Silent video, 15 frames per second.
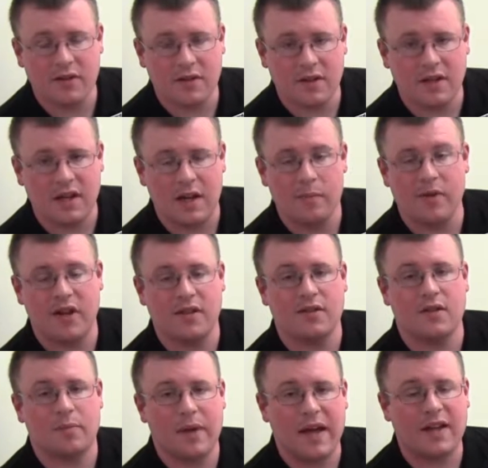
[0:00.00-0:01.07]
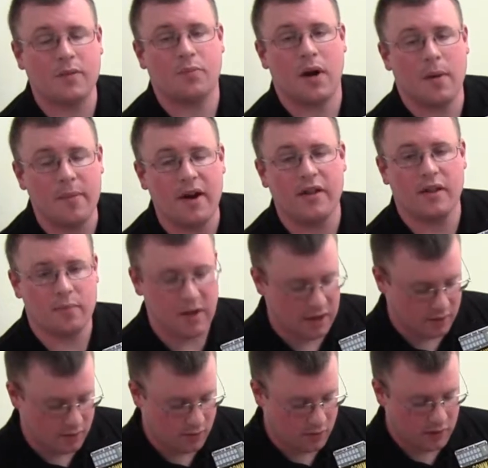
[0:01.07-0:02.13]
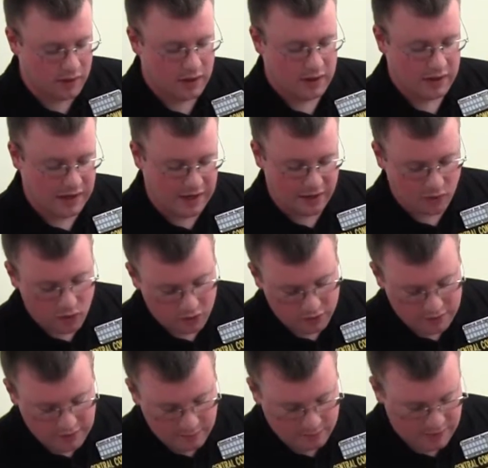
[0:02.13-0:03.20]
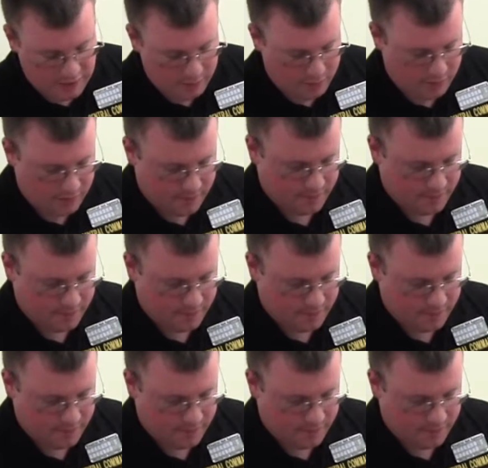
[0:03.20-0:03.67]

insignia because this bag is primarily medical, and of course the name tape.